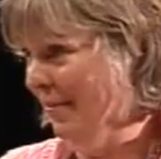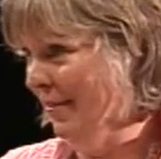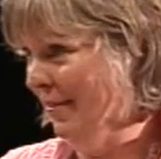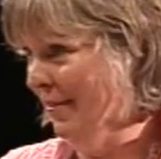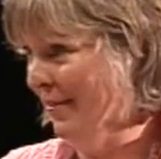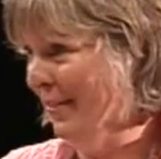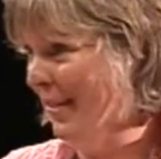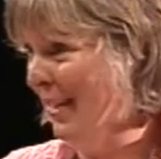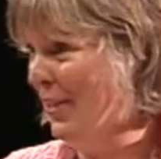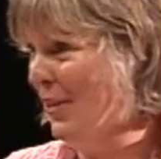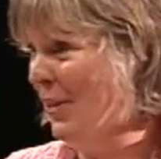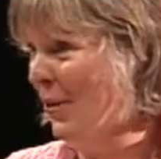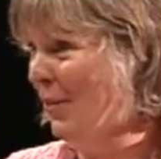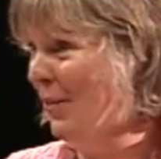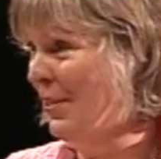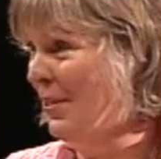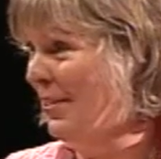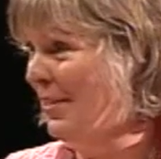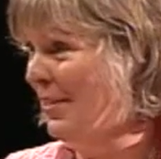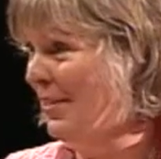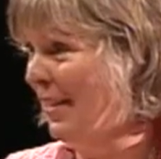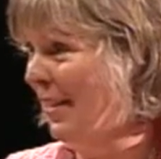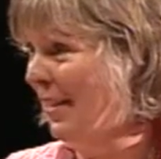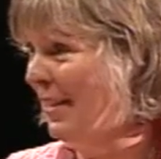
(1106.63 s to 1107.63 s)
that's
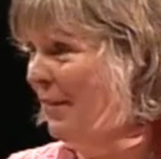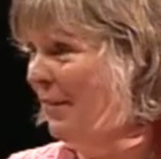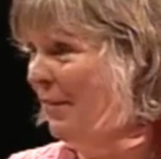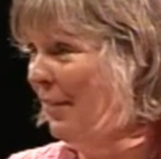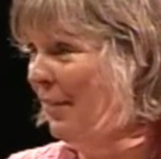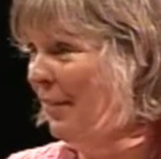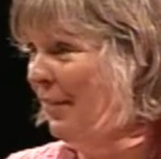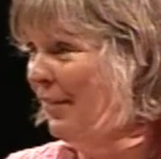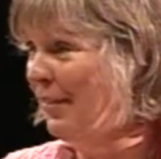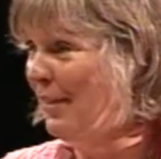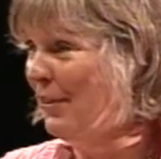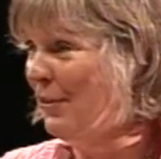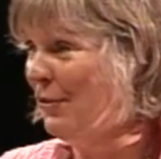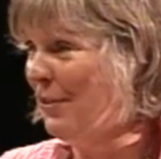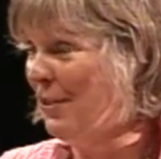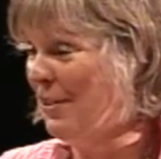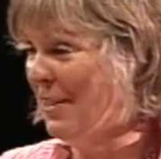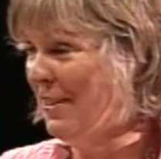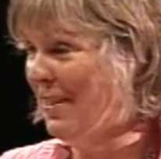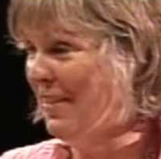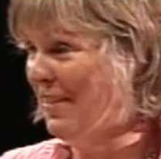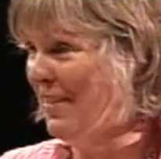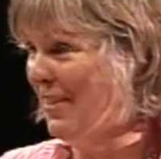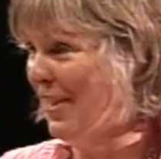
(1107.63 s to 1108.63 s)
always kind of an
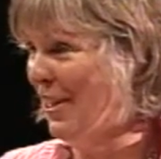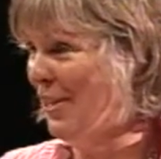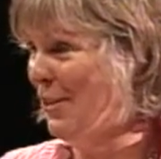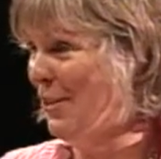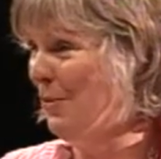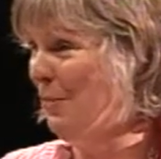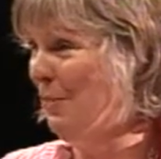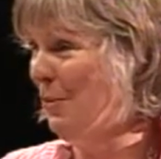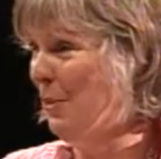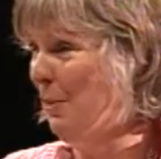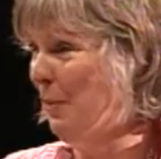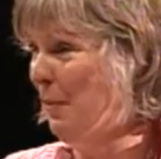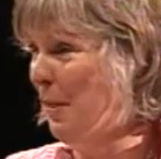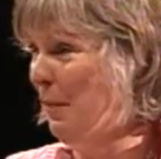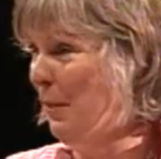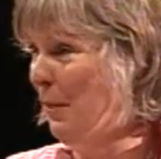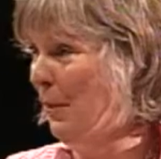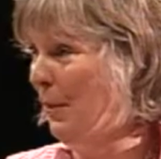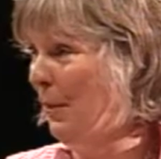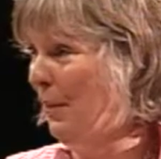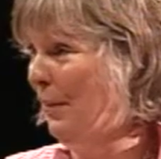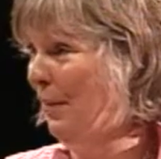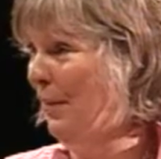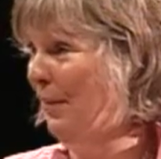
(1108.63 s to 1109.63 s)
interesting discussion with
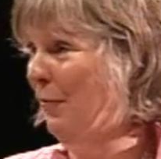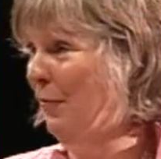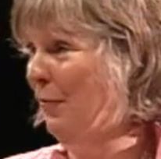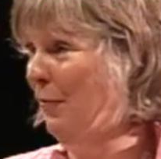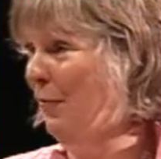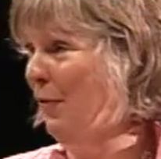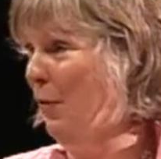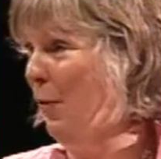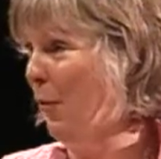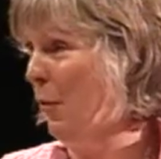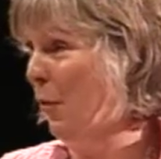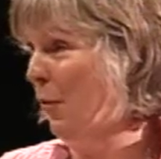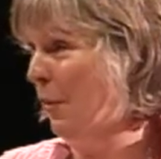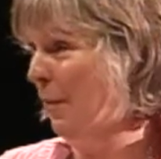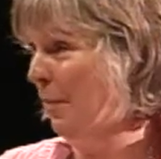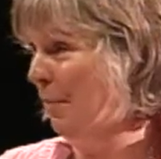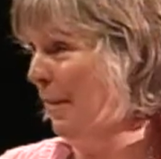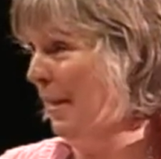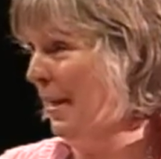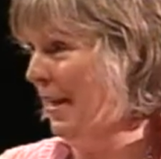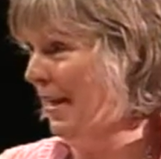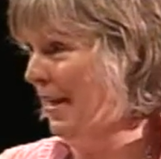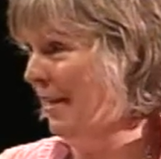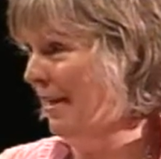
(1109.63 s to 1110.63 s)
people for
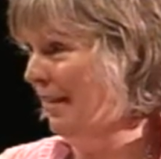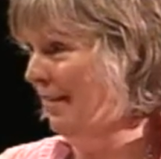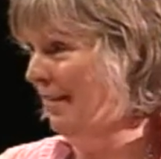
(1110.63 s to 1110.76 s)
pain.